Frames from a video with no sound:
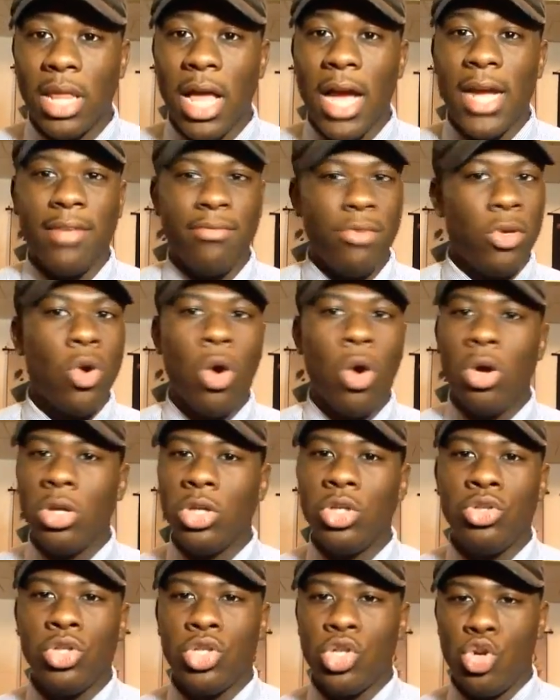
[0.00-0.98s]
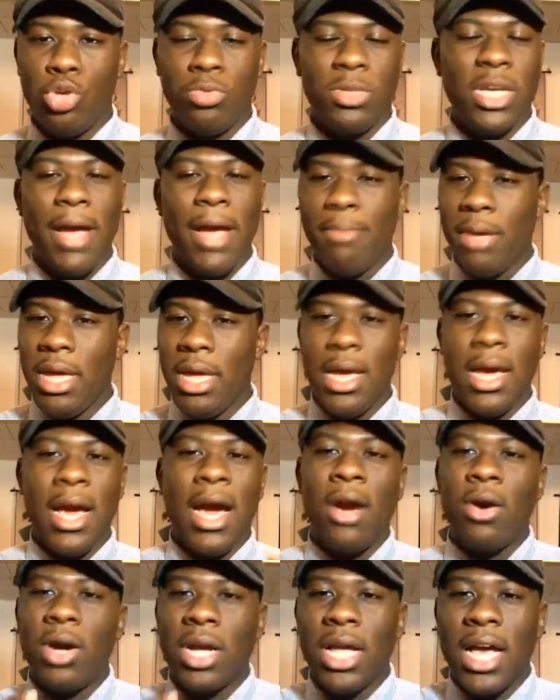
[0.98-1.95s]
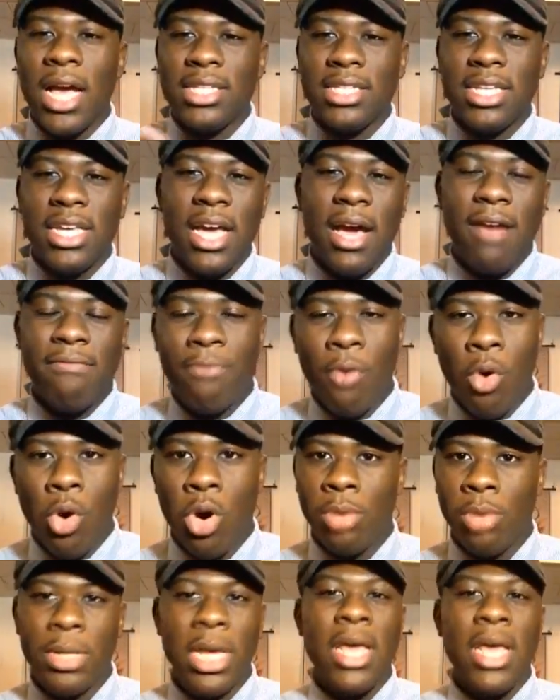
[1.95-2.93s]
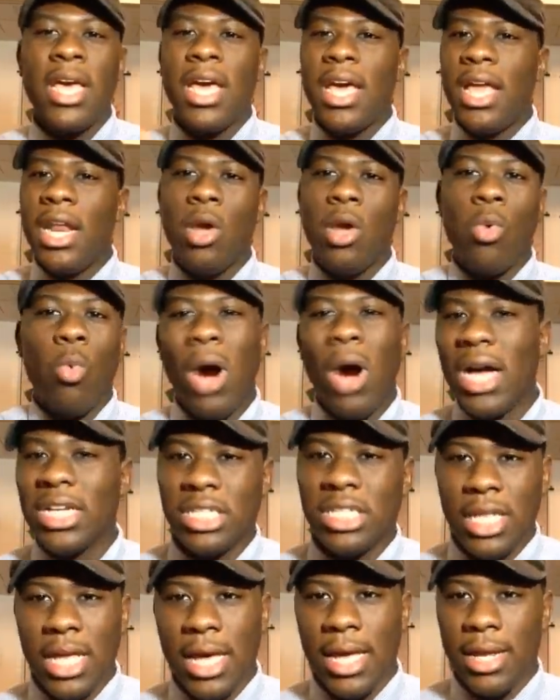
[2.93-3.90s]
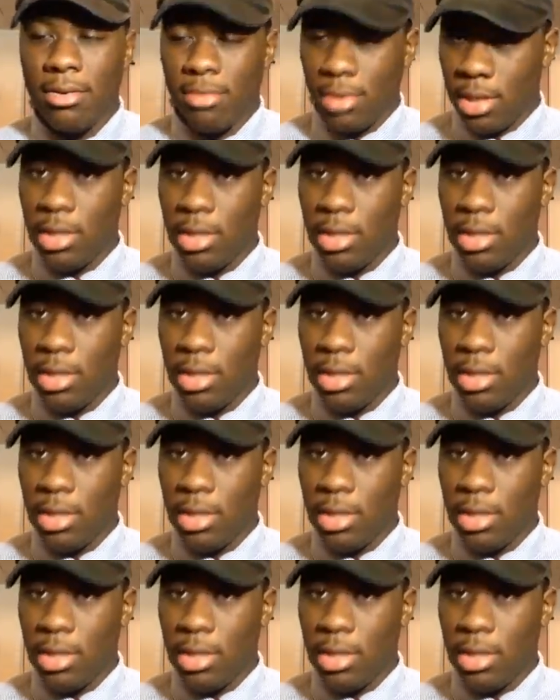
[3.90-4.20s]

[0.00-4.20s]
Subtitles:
Like, you go on YouTube, type in how Akatsuki got formed, and then watch that.